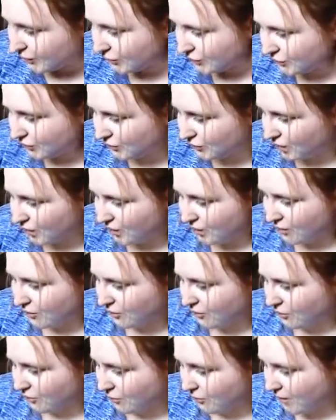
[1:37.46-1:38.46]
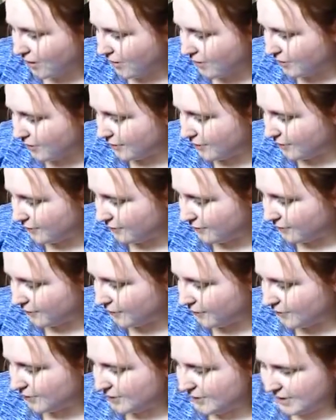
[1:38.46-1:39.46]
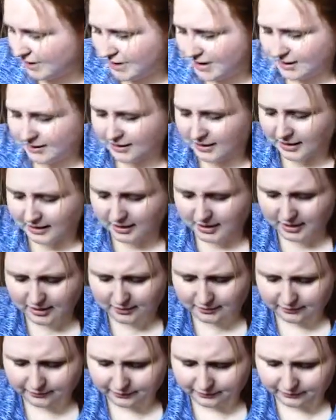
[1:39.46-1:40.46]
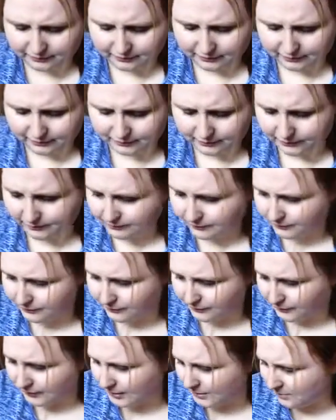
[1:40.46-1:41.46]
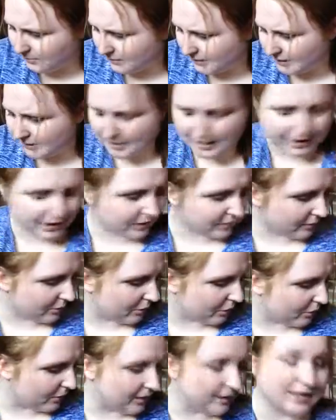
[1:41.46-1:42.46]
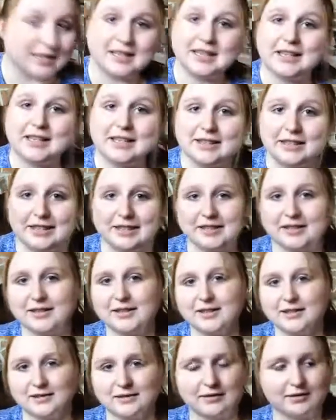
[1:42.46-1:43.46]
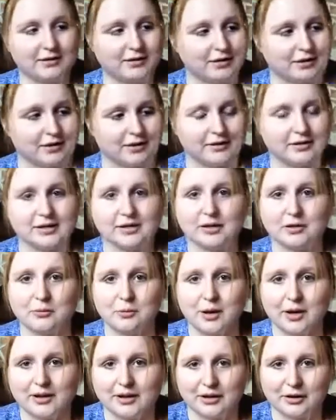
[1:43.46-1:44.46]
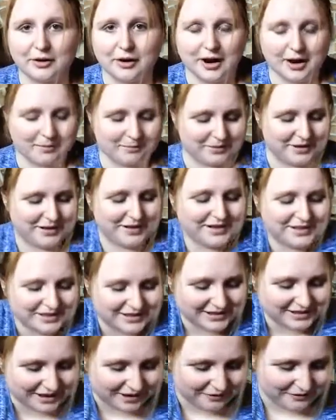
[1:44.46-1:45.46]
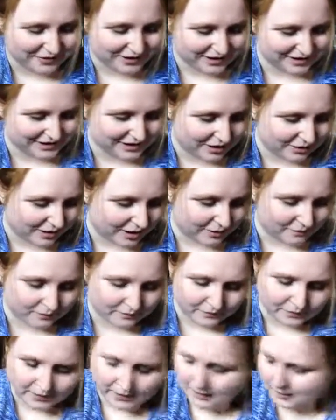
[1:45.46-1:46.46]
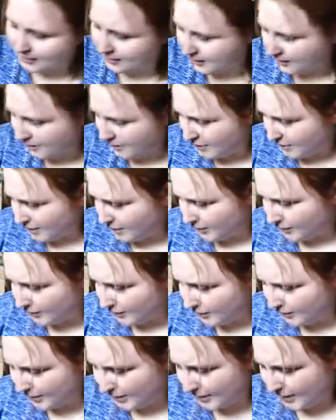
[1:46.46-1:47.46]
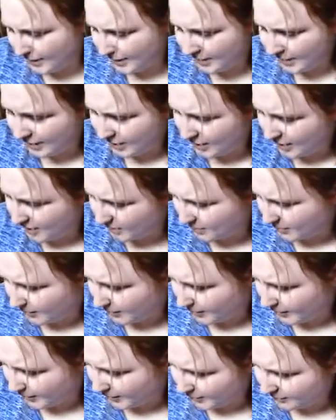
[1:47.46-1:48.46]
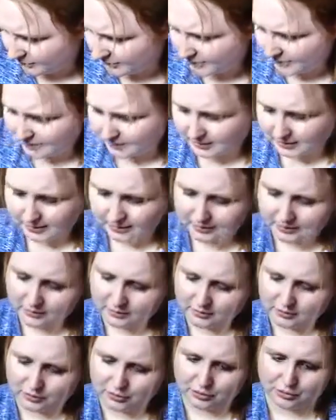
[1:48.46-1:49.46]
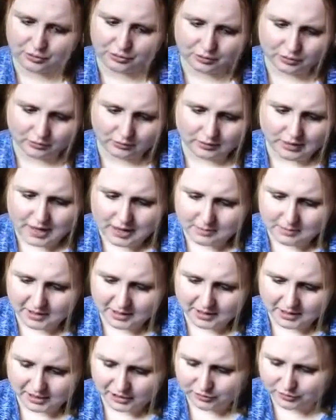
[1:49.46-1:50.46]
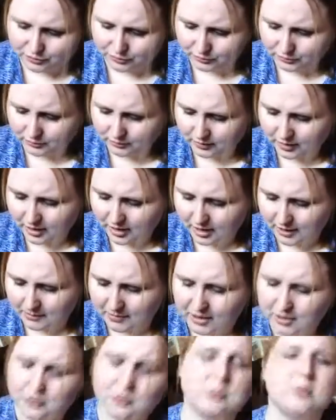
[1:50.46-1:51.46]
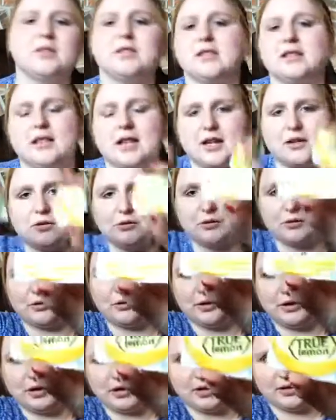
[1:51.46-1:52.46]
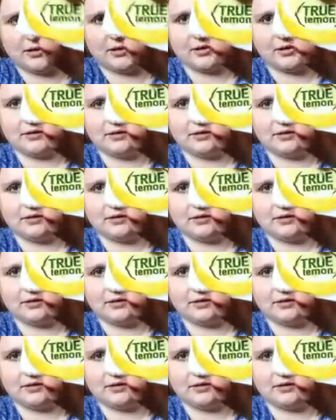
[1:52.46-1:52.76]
So, the first thing that kind of flipped down, I guess I'm going to need this to see what the crap this stuff is. Okay. Looks like I got a couple of these. What is this? True lemon and true lime, 100% natural ingredients.